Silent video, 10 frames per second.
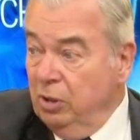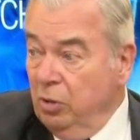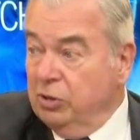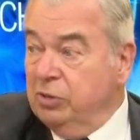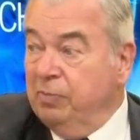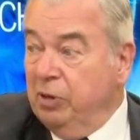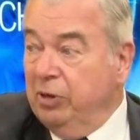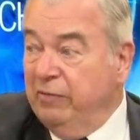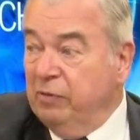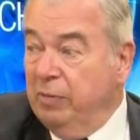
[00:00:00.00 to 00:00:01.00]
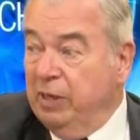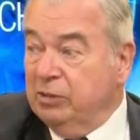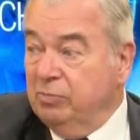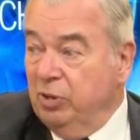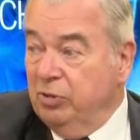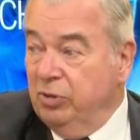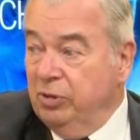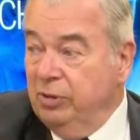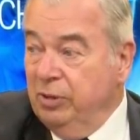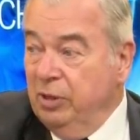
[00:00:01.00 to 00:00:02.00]
Or is it better to have the Muslim
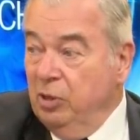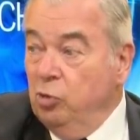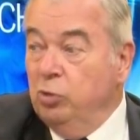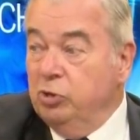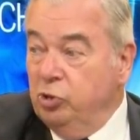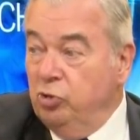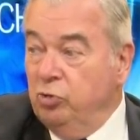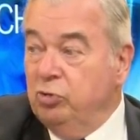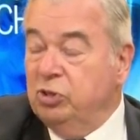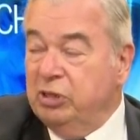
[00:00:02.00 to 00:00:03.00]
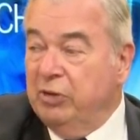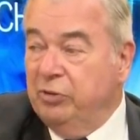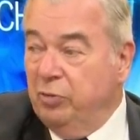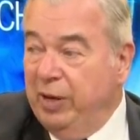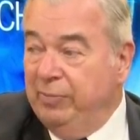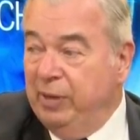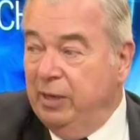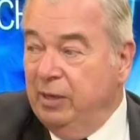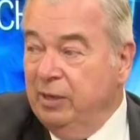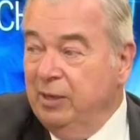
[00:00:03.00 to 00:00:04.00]
Brotherhood, who will do to Saudi
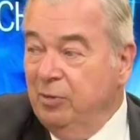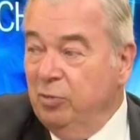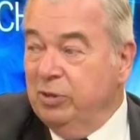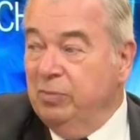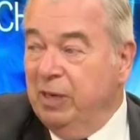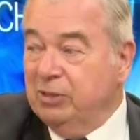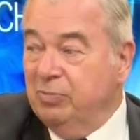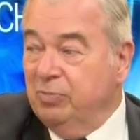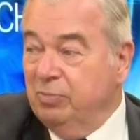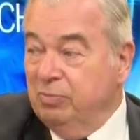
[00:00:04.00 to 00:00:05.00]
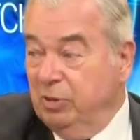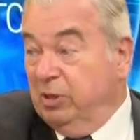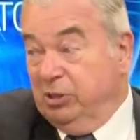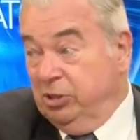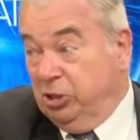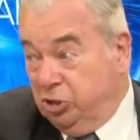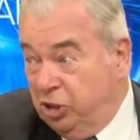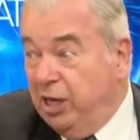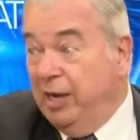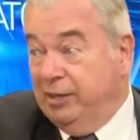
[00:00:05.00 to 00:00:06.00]
Arabia what the Muslim, the, the
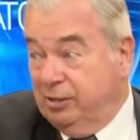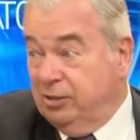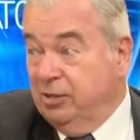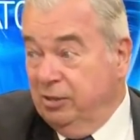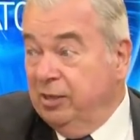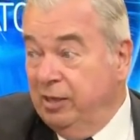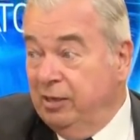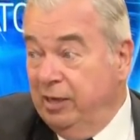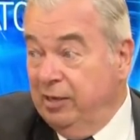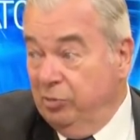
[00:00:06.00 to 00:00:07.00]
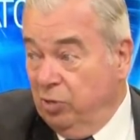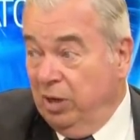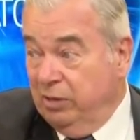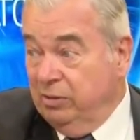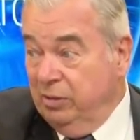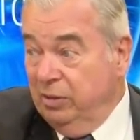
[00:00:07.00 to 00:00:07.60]
Shiites did in Iran